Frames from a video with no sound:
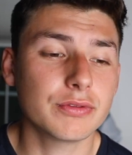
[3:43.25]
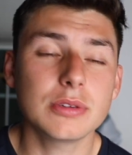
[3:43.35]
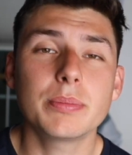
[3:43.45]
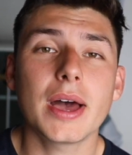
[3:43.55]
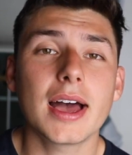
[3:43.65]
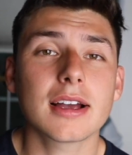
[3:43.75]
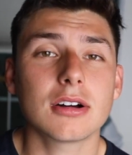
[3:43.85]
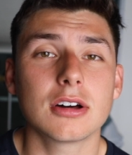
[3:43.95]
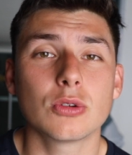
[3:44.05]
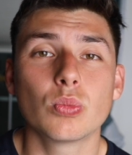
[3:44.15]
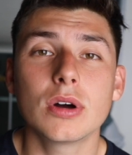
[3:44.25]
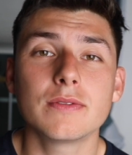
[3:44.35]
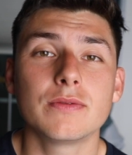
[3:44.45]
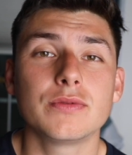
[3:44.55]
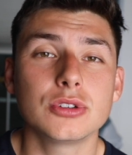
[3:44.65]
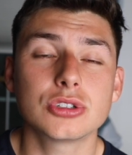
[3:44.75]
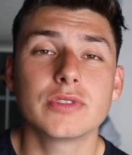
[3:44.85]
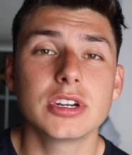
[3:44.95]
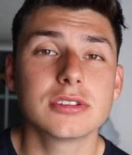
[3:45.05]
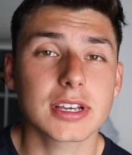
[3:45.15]
feedback on what future
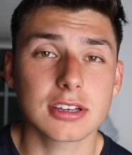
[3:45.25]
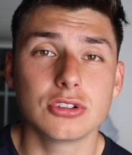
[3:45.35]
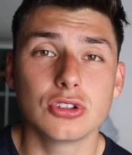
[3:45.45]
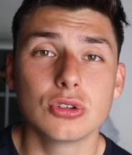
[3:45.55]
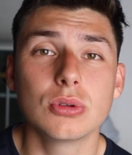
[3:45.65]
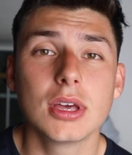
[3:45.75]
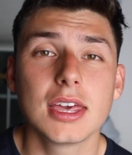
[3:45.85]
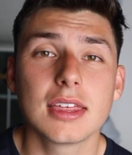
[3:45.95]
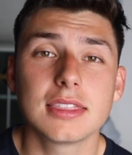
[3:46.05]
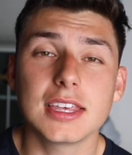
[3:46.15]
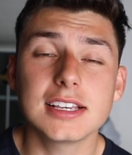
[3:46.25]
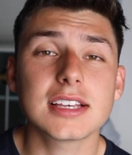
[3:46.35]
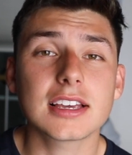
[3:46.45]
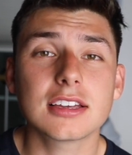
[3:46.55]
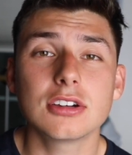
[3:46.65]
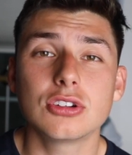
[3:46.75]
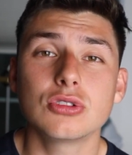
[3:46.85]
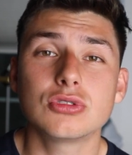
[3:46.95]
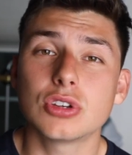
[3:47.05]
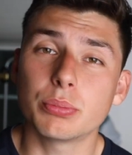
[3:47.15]
videos I can do, things I can
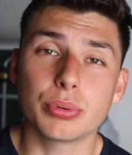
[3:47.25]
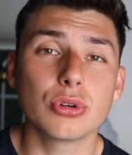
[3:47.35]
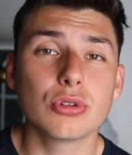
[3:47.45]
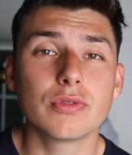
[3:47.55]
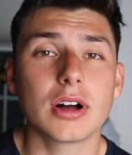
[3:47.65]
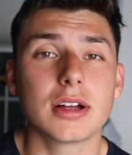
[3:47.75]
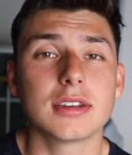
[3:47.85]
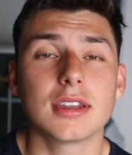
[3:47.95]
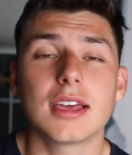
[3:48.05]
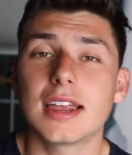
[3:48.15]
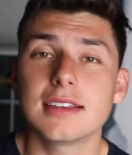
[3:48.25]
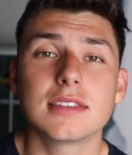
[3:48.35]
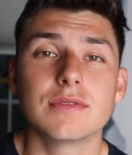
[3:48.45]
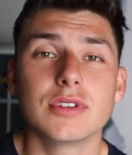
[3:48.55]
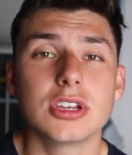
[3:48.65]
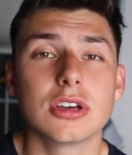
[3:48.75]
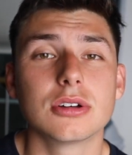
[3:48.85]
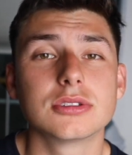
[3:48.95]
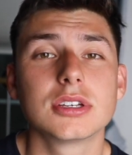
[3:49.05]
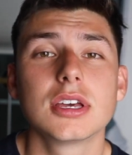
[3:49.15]
do to improve on any of the
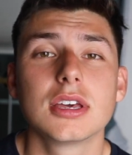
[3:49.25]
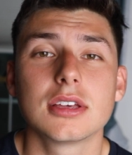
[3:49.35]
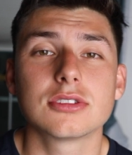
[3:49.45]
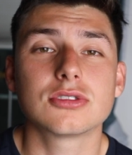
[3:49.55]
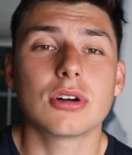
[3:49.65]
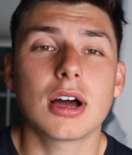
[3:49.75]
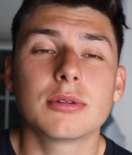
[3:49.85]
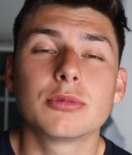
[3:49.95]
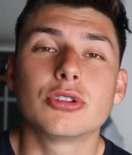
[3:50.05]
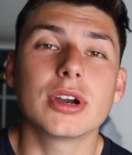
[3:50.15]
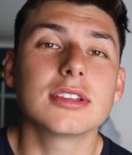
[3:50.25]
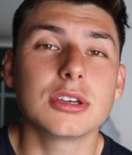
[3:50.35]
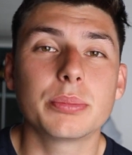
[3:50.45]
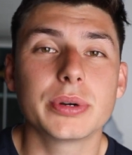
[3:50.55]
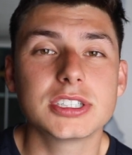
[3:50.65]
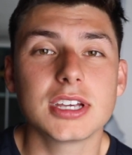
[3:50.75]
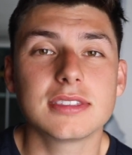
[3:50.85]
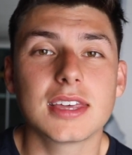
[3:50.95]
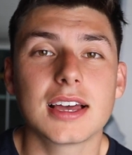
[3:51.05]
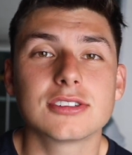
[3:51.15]
videos. So I'd greatly
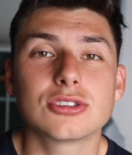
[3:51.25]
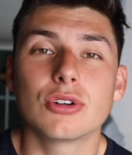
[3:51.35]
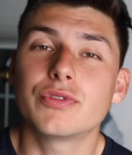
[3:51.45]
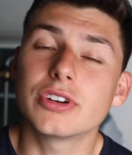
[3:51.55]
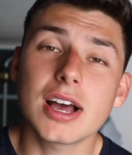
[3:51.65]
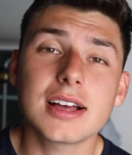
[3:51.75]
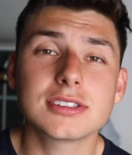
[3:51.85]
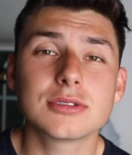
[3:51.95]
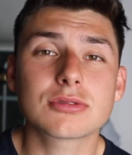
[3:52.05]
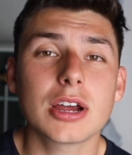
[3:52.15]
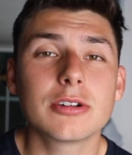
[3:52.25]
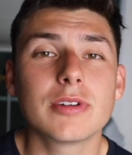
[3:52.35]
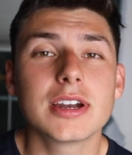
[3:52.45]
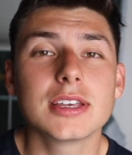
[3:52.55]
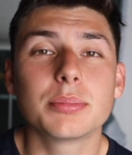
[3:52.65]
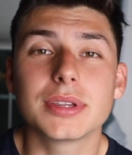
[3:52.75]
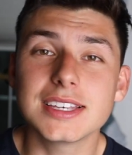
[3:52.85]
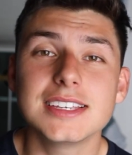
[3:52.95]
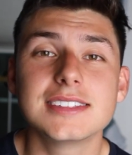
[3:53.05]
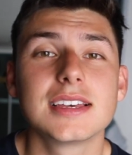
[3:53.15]
appreciate that. So if you're not subscribed already,
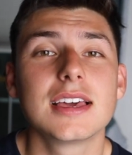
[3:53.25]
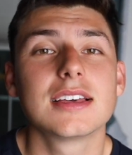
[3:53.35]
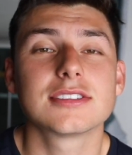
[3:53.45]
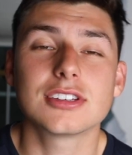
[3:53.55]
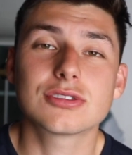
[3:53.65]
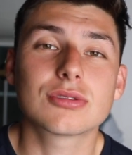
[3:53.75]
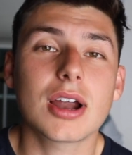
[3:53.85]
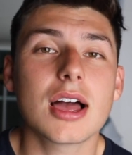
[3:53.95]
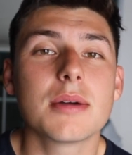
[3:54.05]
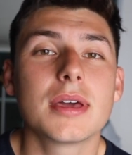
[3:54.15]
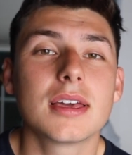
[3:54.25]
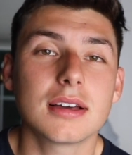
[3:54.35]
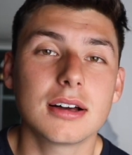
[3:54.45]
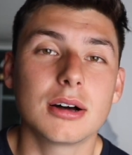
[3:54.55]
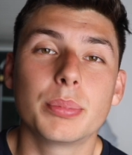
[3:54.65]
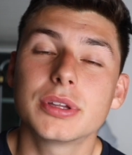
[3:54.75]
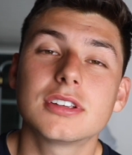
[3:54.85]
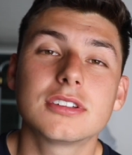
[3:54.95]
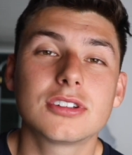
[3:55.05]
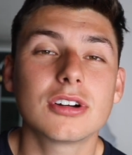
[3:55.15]
please subscribe.
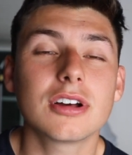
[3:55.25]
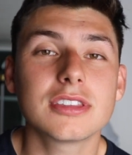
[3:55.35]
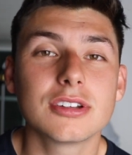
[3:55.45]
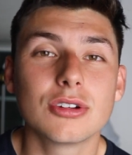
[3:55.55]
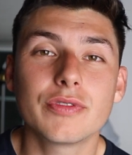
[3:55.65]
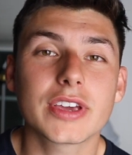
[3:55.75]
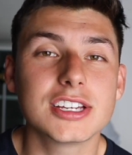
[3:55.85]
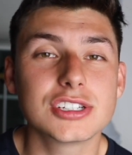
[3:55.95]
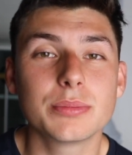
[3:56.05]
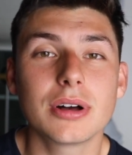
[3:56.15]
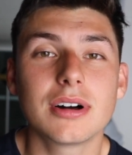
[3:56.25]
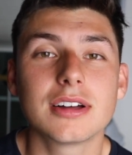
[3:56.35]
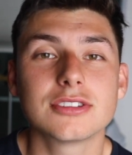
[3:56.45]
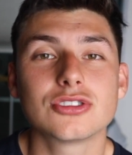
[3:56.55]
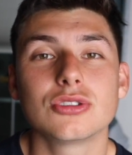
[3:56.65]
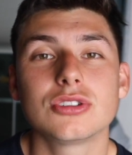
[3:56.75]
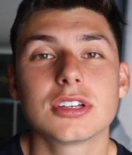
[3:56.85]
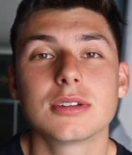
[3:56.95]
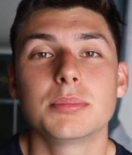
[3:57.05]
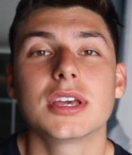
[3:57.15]
Turn on the notification bell on so you
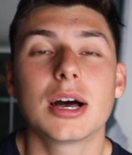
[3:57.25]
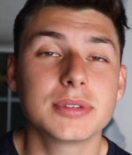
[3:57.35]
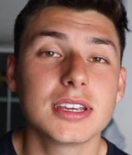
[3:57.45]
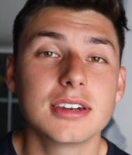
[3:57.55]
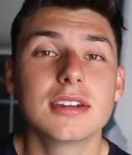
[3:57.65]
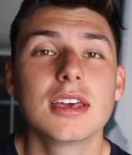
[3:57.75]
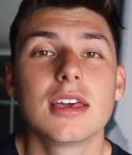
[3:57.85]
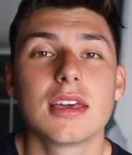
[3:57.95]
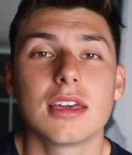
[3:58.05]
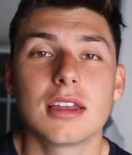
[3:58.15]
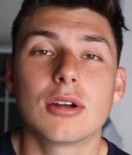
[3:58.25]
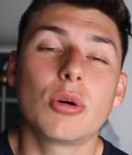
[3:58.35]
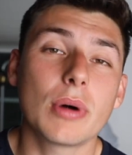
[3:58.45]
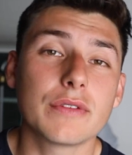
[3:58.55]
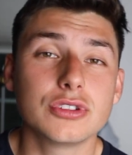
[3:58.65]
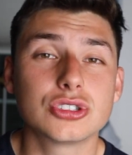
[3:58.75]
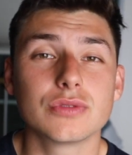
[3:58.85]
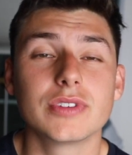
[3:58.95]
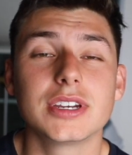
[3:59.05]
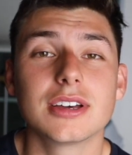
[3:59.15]
can be updated in all my
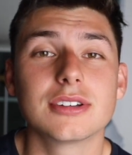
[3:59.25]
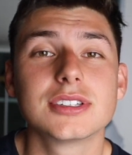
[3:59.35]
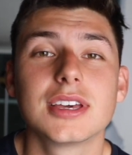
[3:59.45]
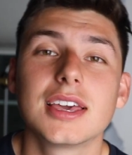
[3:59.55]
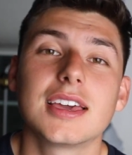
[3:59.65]
future videos.